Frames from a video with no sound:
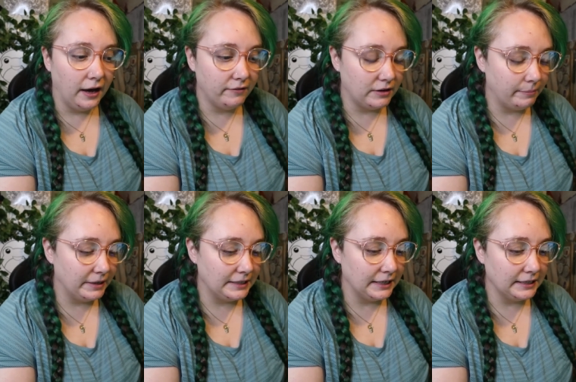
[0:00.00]
I've done
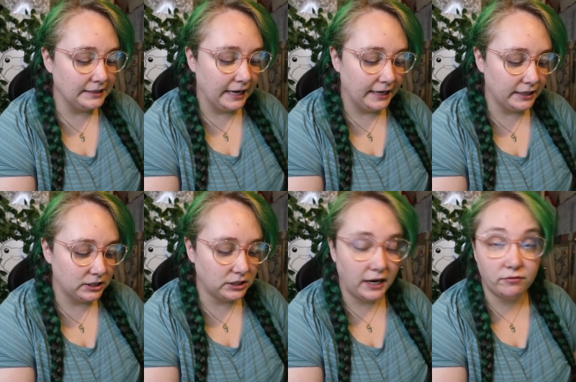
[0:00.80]
my daily
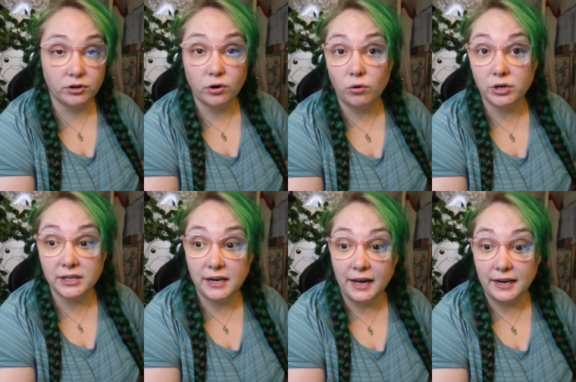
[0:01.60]
dadish. I've
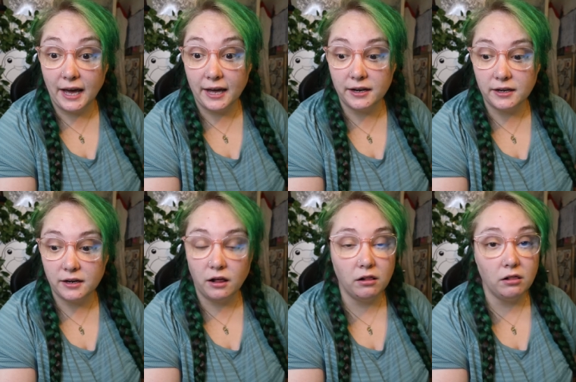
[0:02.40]
recorded and
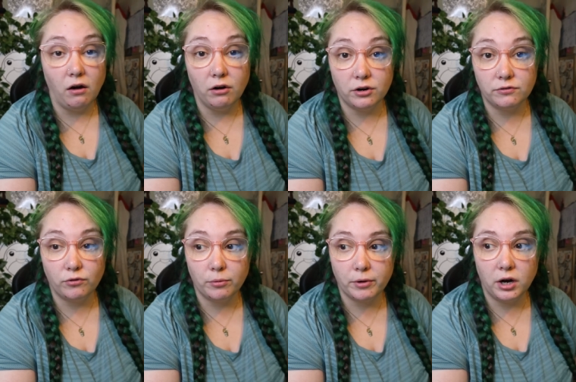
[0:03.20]
edited a longer
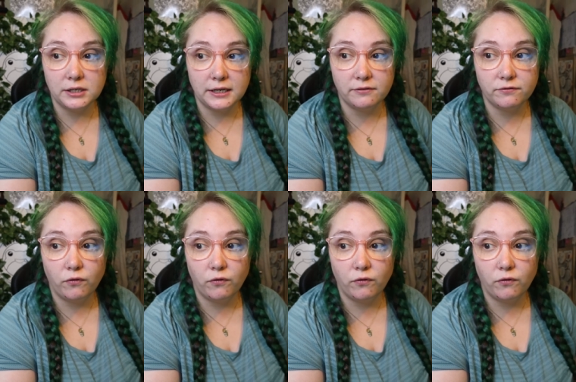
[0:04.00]
form content